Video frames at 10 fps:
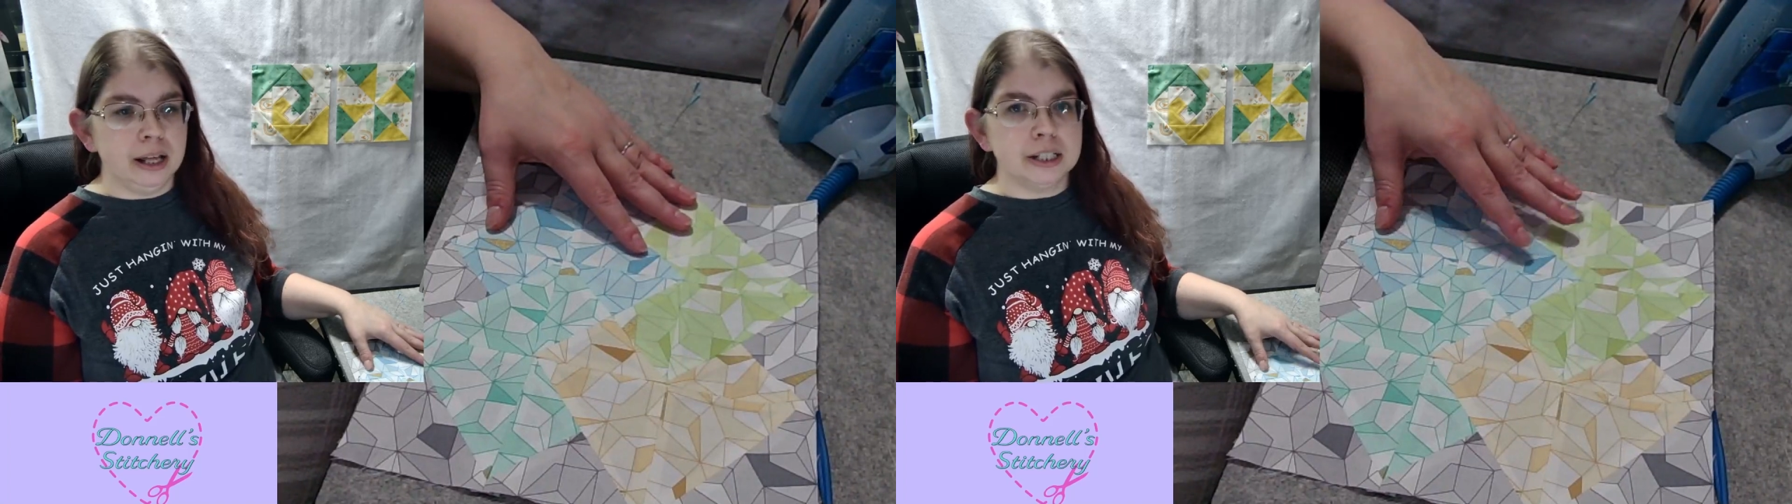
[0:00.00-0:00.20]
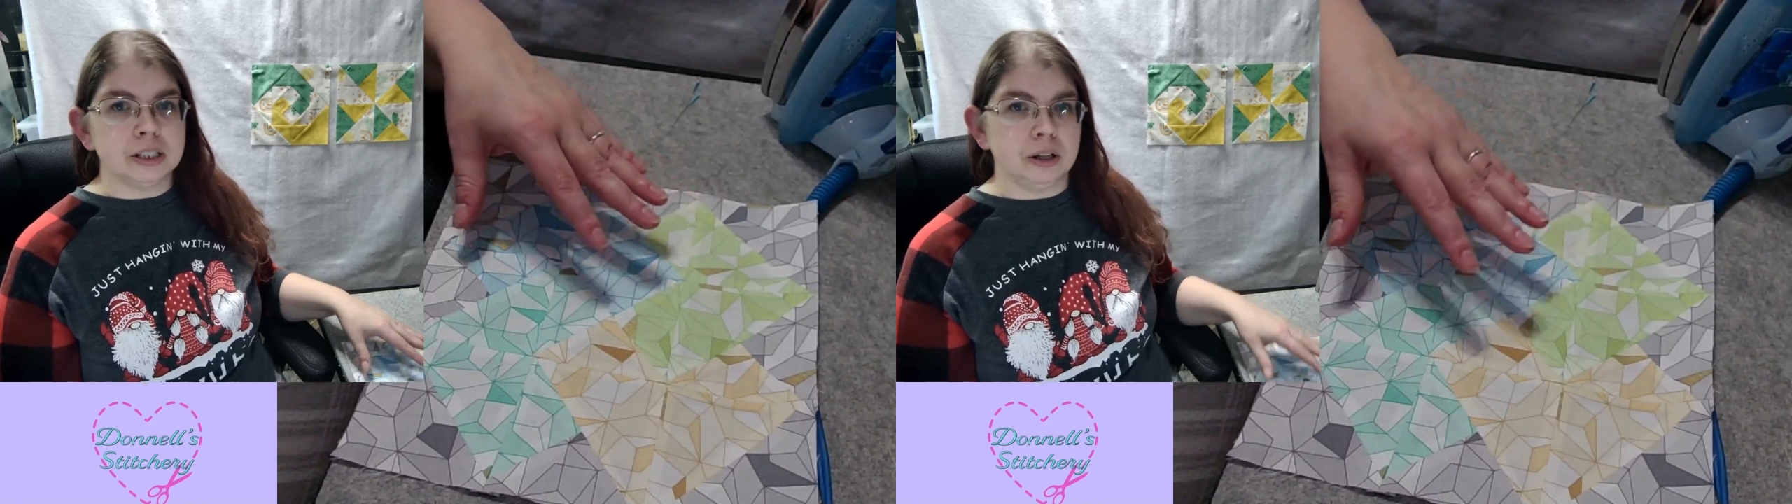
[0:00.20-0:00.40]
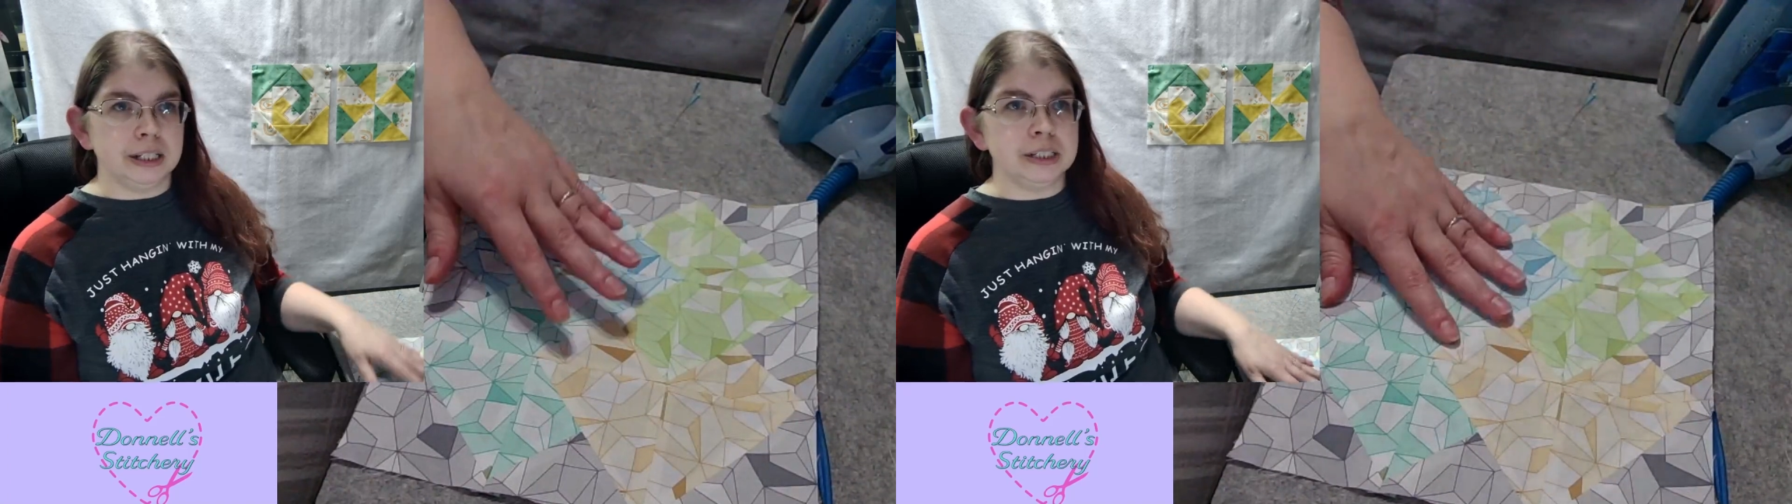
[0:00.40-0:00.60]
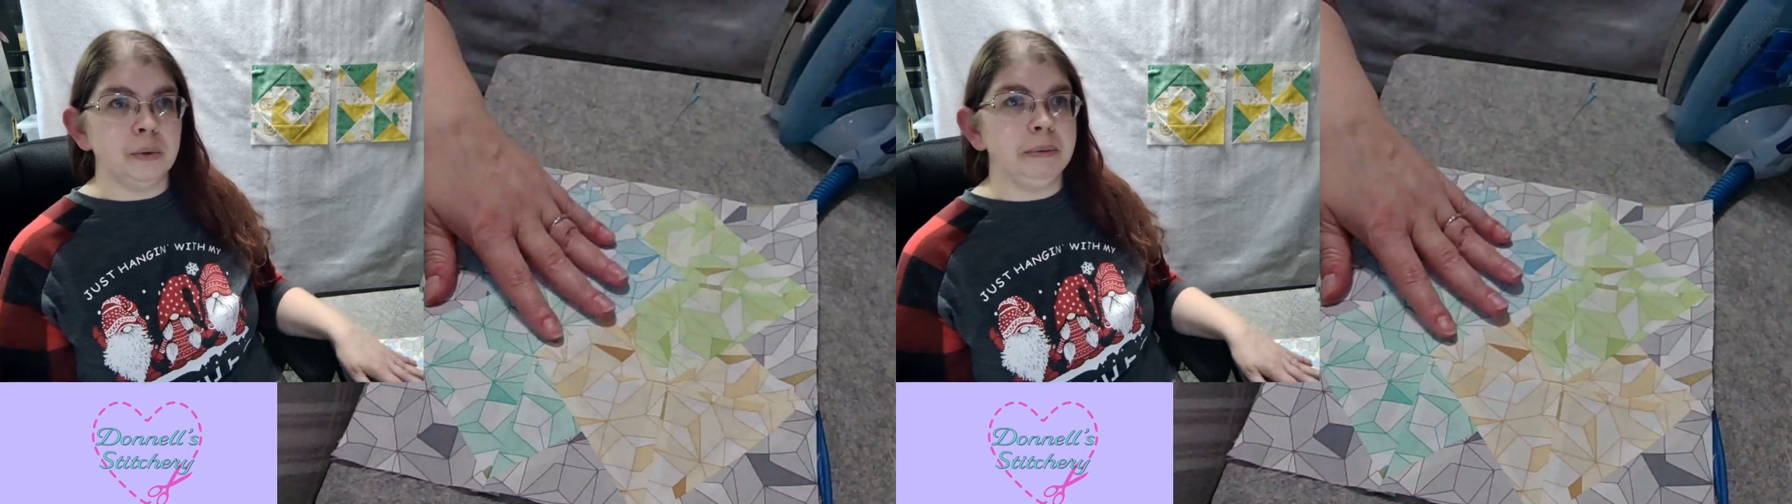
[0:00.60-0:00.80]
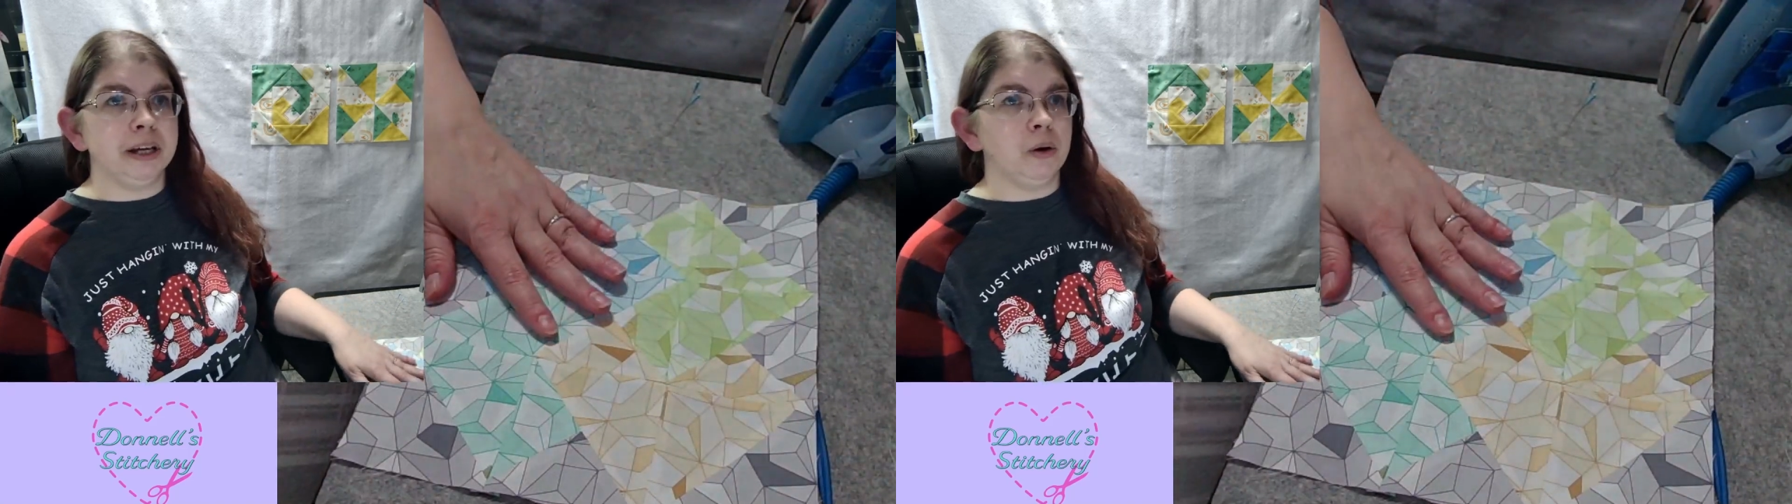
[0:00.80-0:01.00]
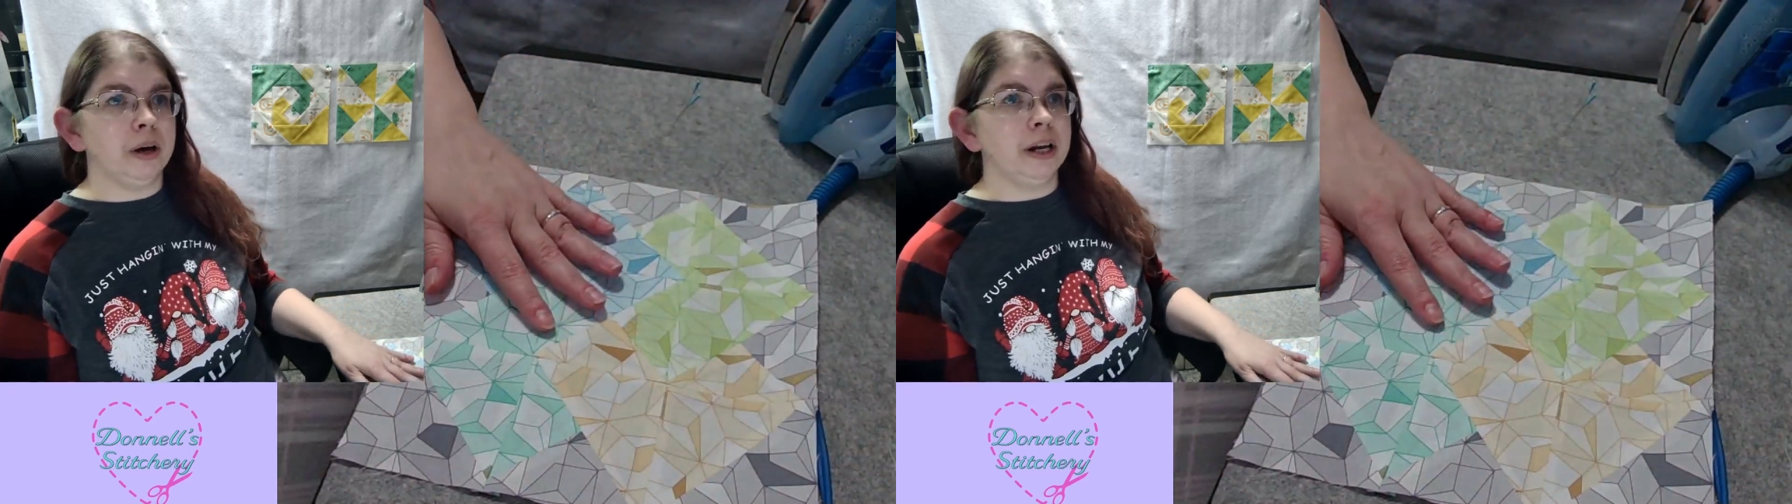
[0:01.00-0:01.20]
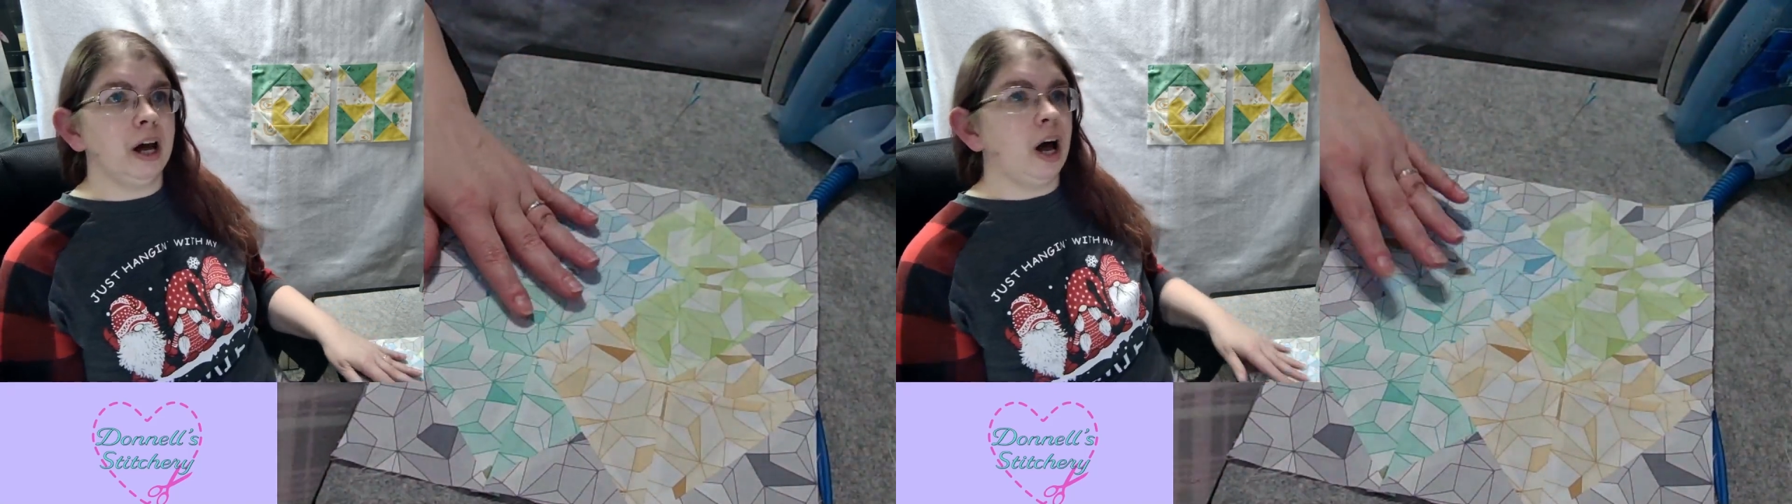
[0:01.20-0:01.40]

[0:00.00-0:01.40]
So this will be going